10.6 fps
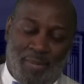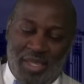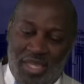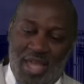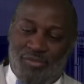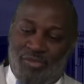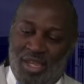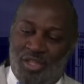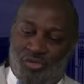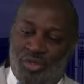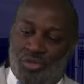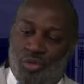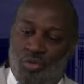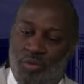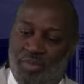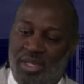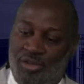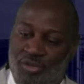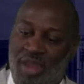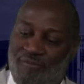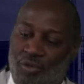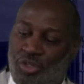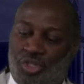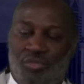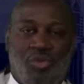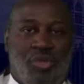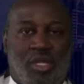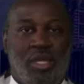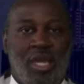but yet reentry is going to be great for the community.